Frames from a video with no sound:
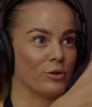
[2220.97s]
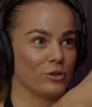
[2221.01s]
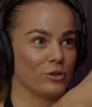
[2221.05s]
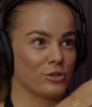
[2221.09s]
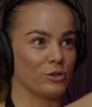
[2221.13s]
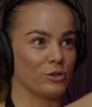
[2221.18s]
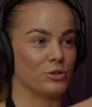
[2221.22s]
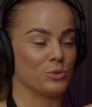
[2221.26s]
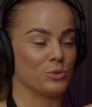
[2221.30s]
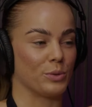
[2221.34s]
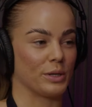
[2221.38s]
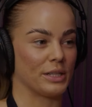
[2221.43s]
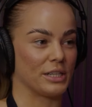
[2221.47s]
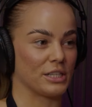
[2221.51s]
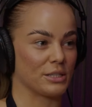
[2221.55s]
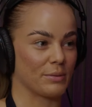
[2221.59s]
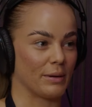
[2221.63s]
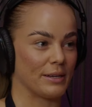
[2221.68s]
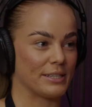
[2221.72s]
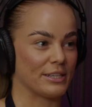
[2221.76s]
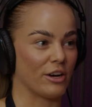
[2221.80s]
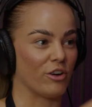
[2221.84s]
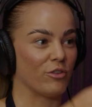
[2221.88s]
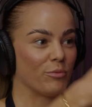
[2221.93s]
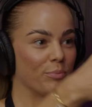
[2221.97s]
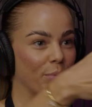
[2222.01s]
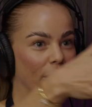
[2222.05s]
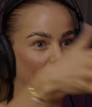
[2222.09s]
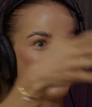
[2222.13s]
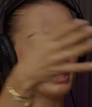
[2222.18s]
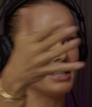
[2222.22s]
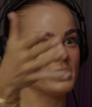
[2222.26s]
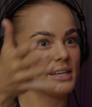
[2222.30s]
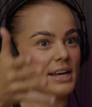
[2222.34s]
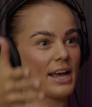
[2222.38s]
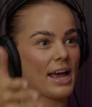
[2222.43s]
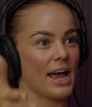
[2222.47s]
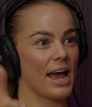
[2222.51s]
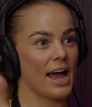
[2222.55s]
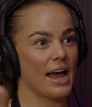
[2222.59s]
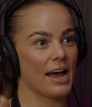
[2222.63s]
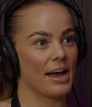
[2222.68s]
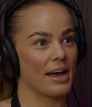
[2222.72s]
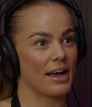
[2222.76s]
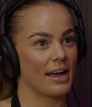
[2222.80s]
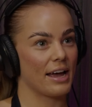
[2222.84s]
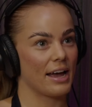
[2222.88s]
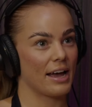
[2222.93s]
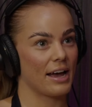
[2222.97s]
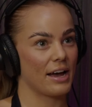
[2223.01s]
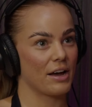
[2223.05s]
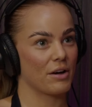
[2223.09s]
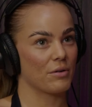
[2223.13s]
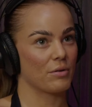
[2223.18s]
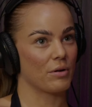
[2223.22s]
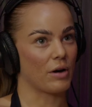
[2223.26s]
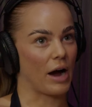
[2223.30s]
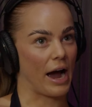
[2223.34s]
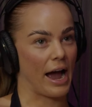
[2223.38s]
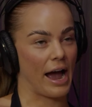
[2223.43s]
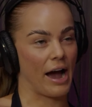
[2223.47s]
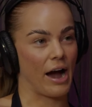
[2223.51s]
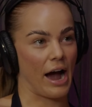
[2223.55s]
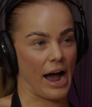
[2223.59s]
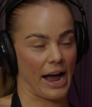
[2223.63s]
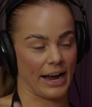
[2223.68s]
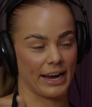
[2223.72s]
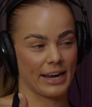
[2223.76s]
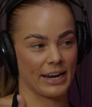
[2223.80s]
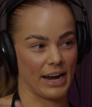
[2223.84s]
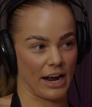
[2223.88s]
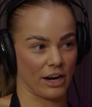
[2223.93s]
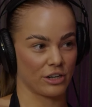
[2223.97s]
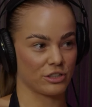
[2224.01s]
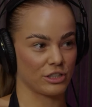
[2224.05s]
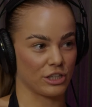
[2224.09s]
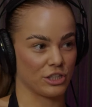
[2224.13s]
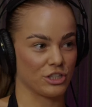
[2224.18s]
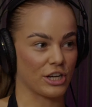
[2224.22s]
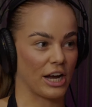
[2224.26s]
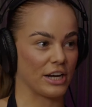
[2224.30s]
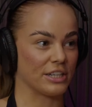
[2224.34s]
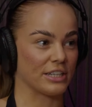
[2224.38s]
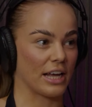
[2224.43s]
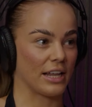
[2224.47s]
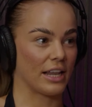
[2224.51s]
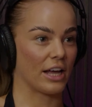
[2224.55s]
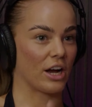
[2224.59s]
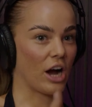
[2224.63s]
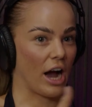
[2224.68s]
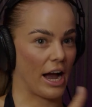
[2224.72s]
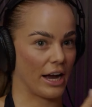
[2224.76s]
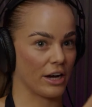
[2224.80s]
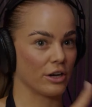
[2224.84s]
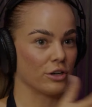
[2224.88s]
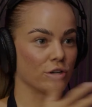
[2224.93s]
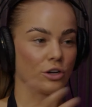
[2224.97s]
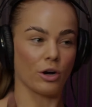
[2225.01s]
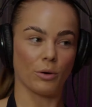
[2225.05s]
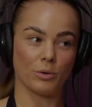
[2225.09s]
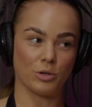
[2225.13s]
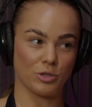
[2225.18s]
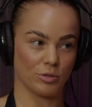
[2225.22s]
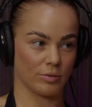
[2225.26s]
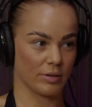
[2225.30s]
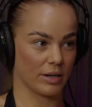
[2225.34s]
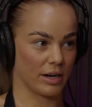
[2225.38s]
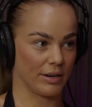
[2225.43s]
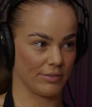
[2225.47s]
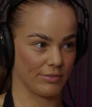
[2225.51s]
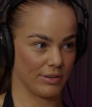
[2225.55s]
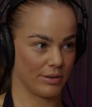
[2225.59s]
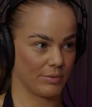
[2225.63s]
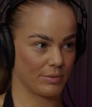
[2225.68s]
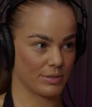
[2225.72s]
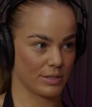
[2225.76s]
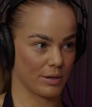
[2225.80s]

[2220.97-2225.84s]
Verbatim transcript: also doing this myself, but how I can actually change that. Like I can go and do recovery with